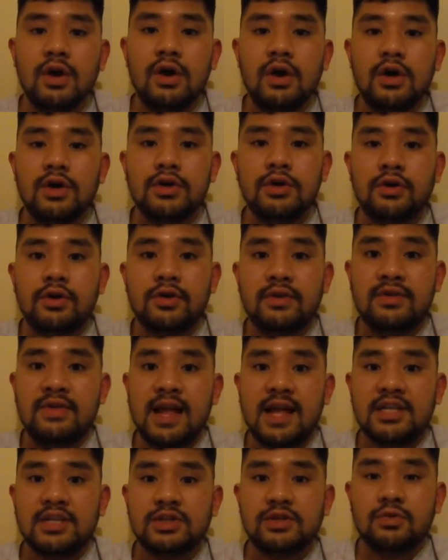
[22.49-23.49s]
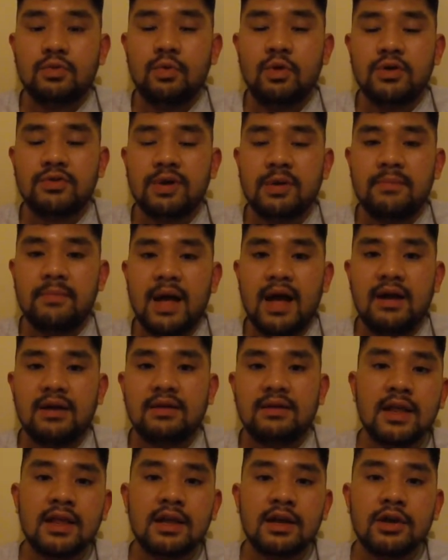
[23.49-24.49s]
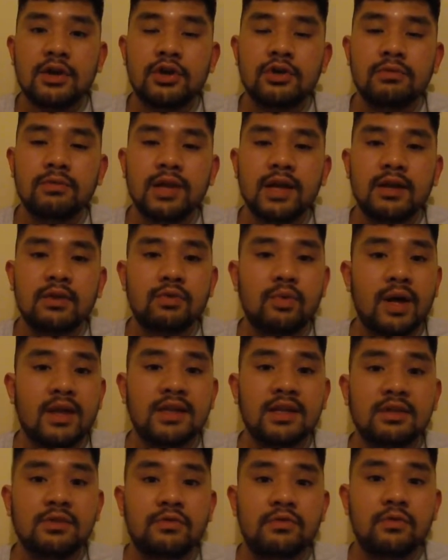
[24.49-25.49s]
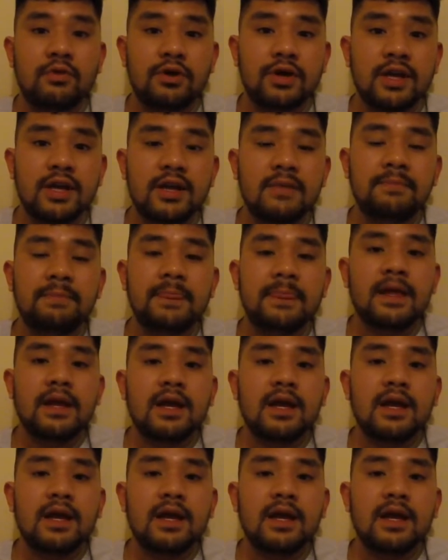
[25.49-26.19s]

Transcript: your snatch one rep max, accumulate twenty to forty